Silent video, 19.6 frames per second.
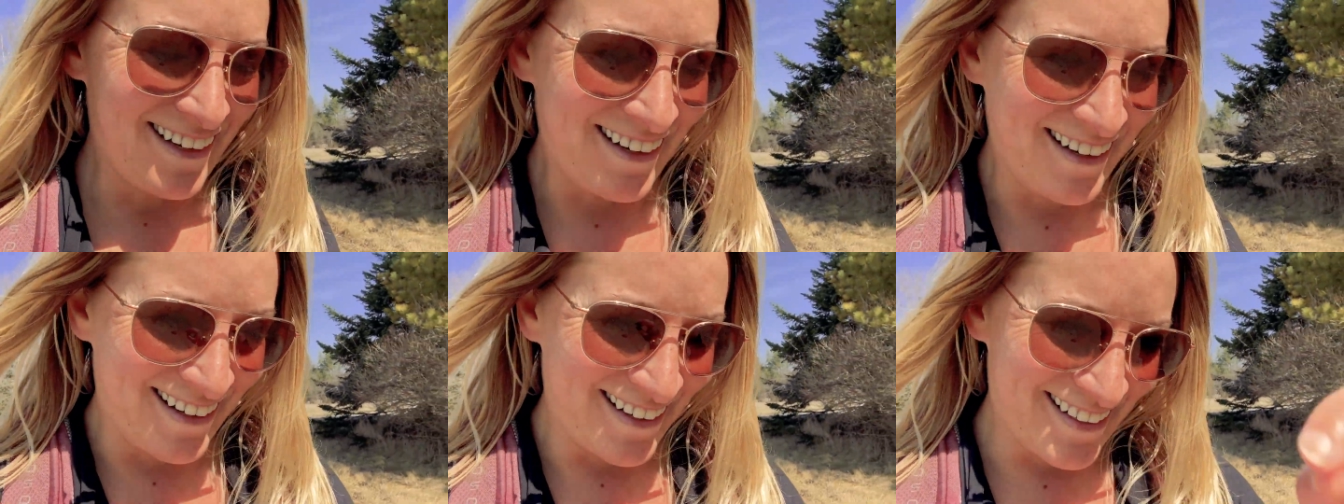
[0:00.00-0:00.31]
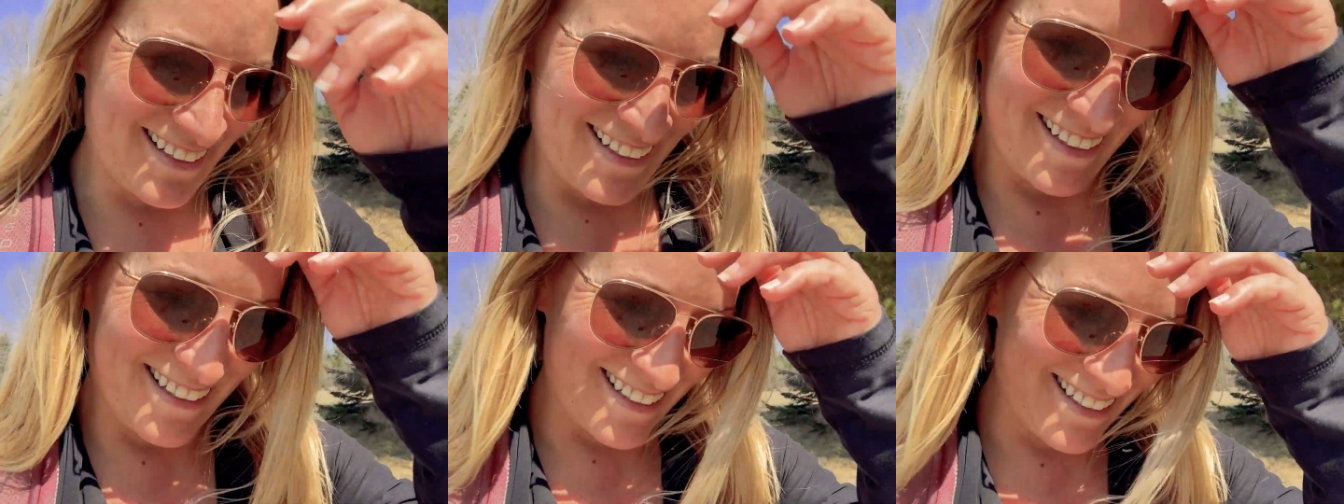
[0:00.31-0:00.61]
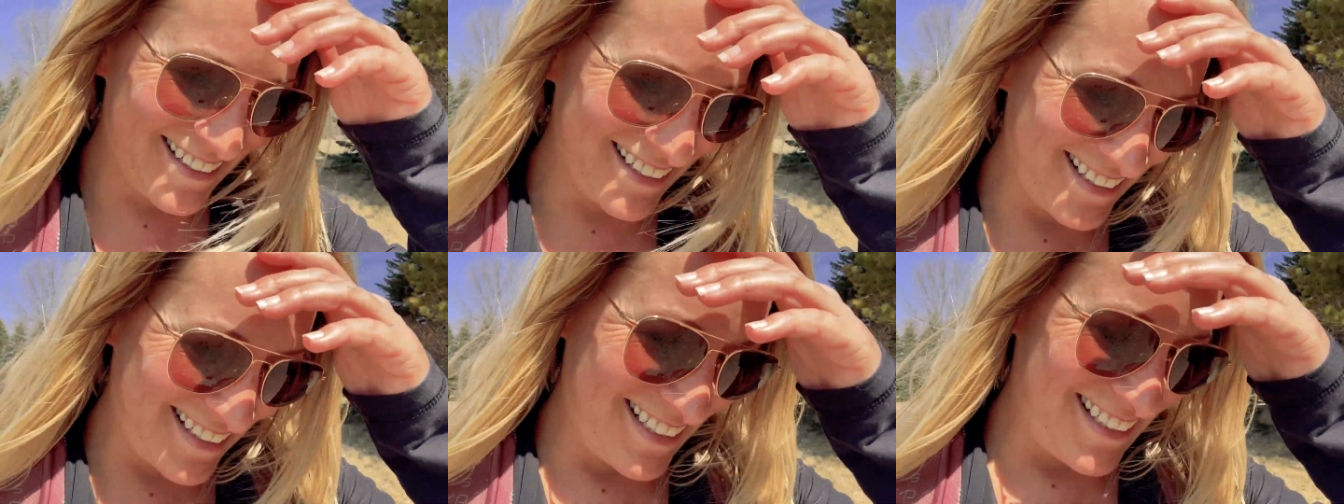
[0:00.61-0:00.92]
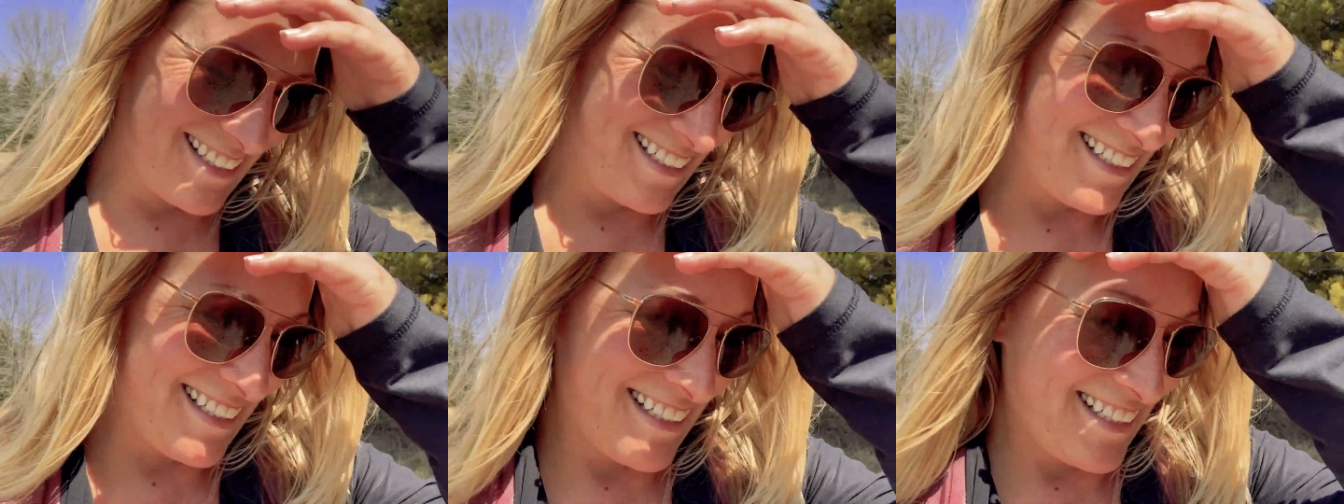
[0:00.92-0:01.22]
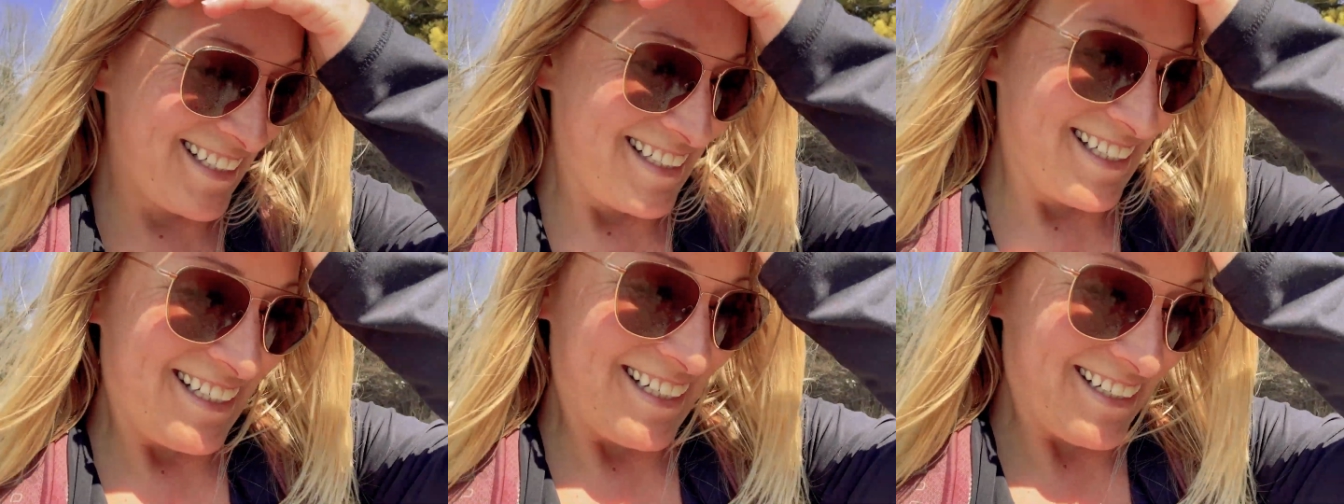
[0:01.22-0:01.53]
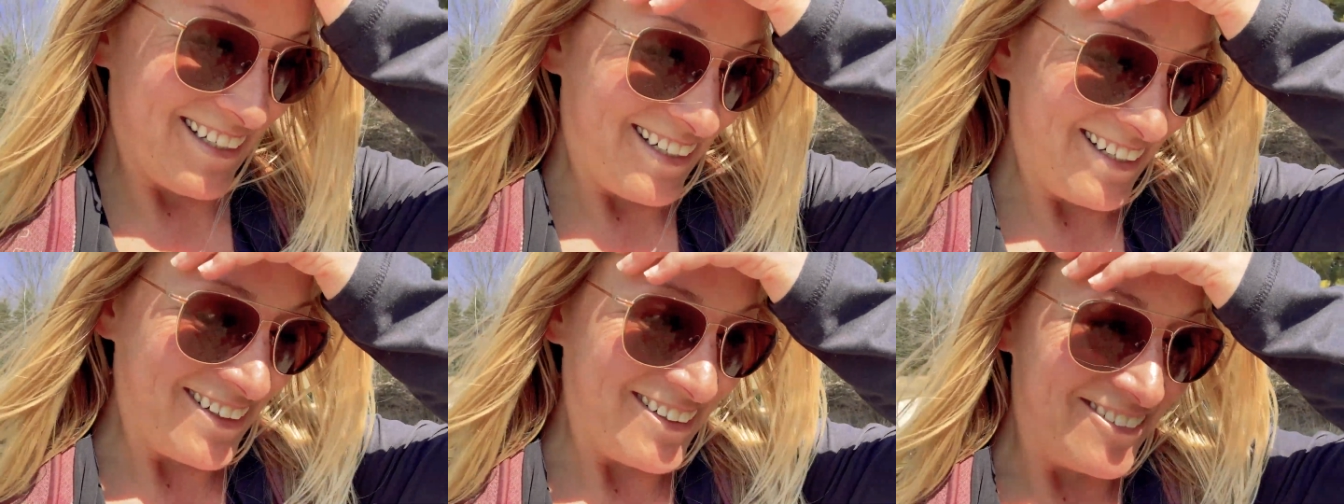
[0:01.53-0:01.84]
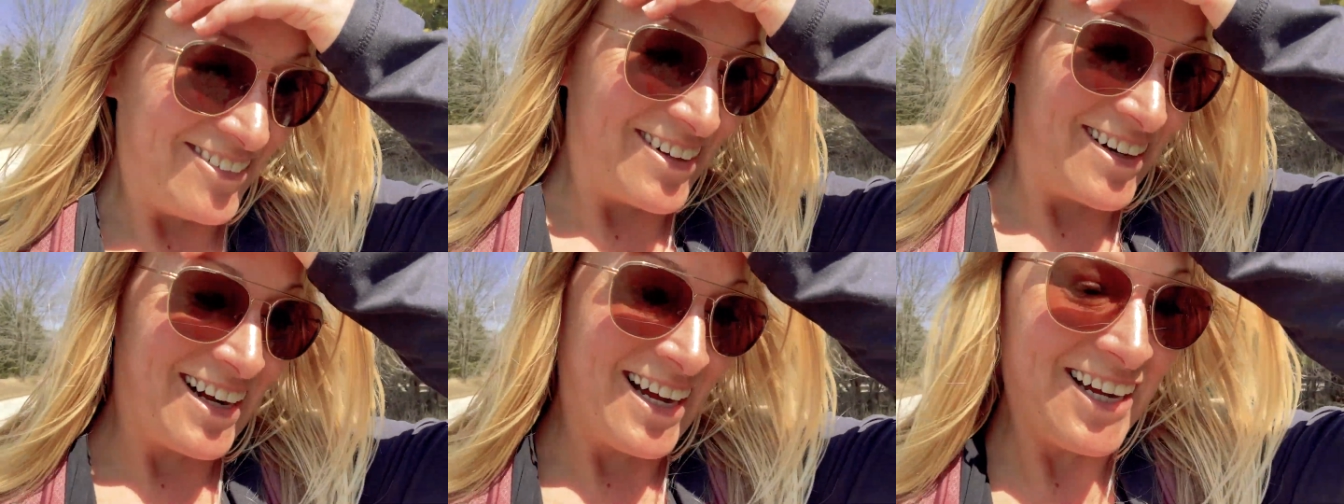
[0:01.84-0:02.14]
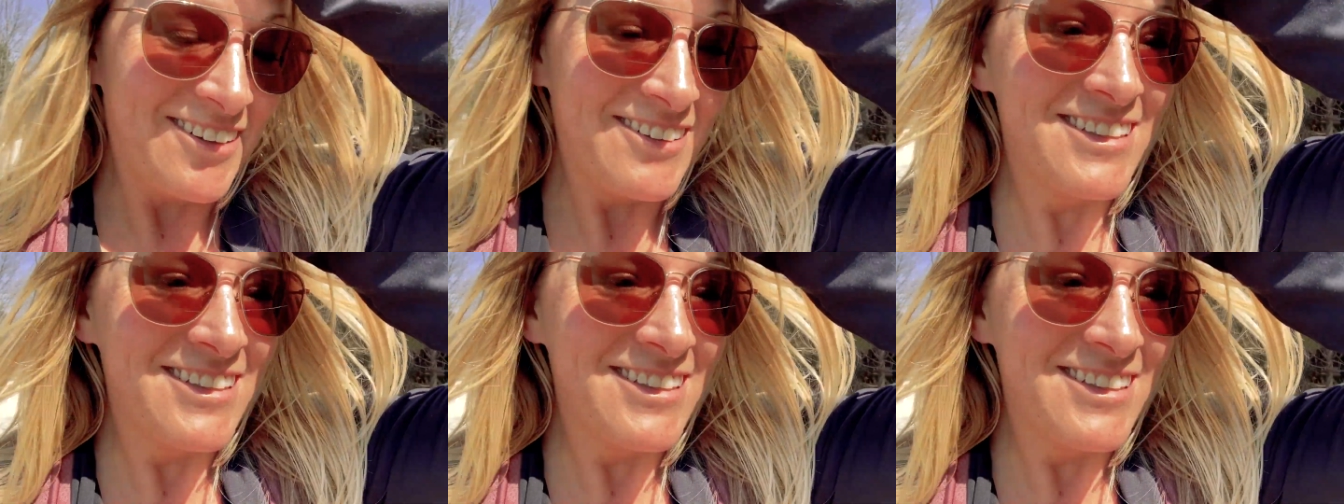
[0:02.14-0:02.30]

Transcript: Uh, when I